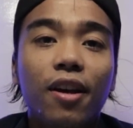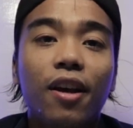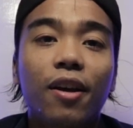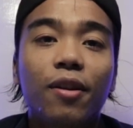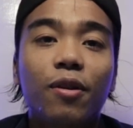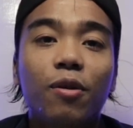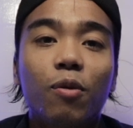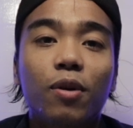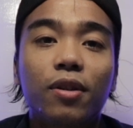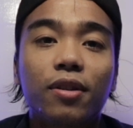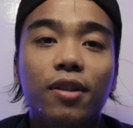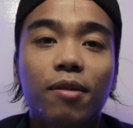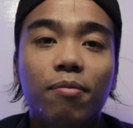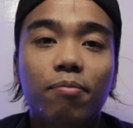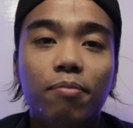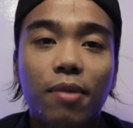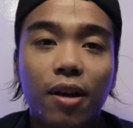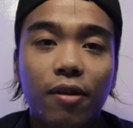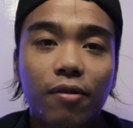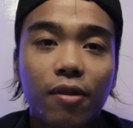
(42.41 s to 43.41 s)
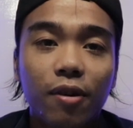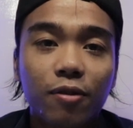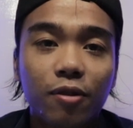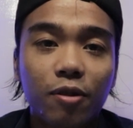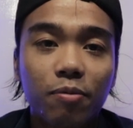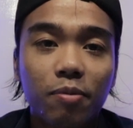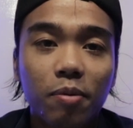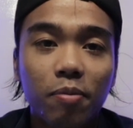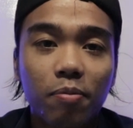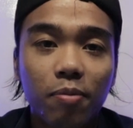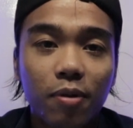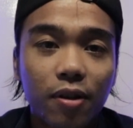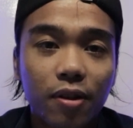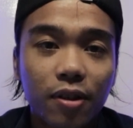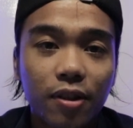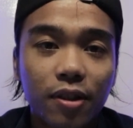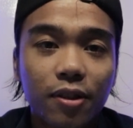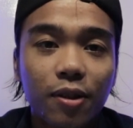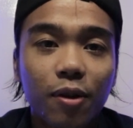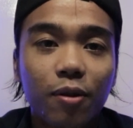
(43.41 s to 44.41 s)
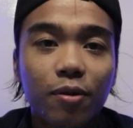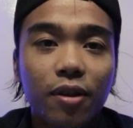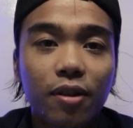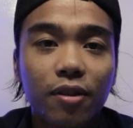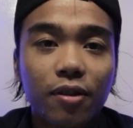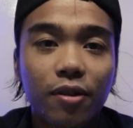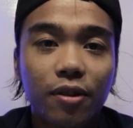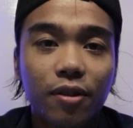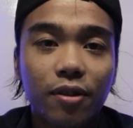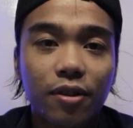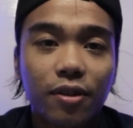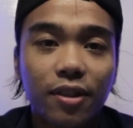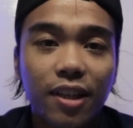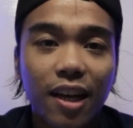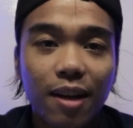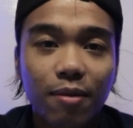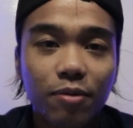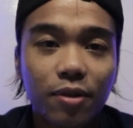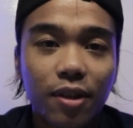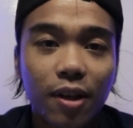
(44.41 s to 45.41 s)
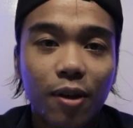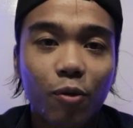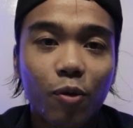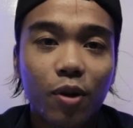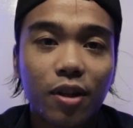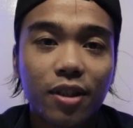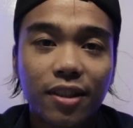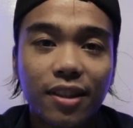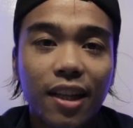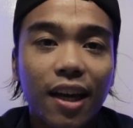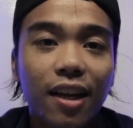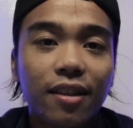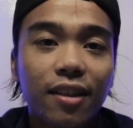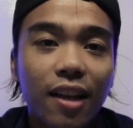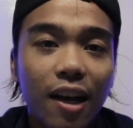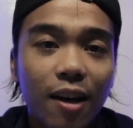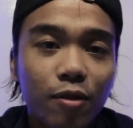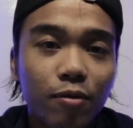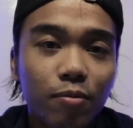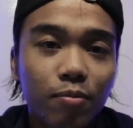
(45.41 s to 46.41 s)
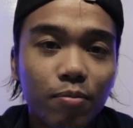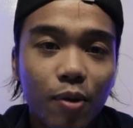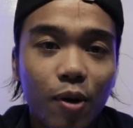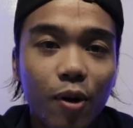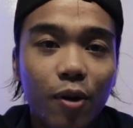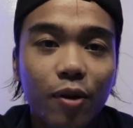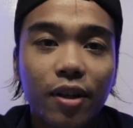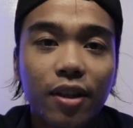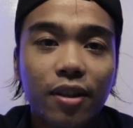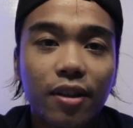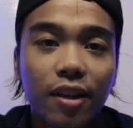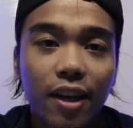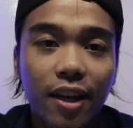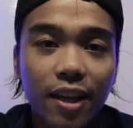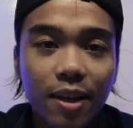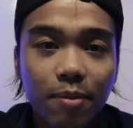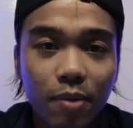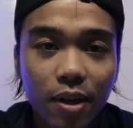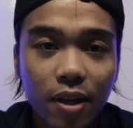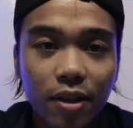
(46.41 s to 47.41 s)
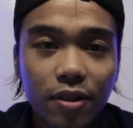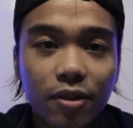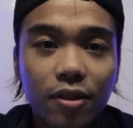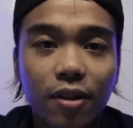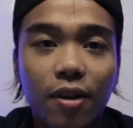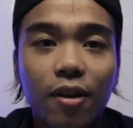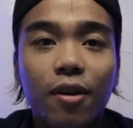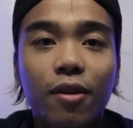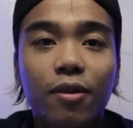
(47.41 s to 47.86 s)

and you want that background to be blurry so that your subject will stand out more in the image,